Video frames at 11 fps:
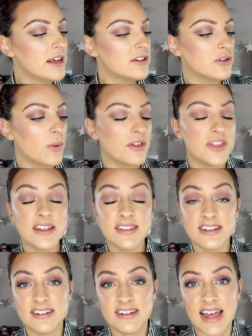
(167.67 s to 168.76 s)
So I think
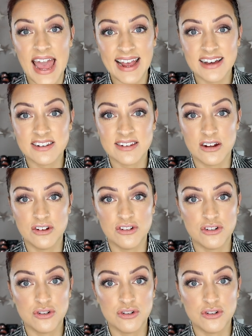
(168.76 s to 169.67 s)
this is an excellent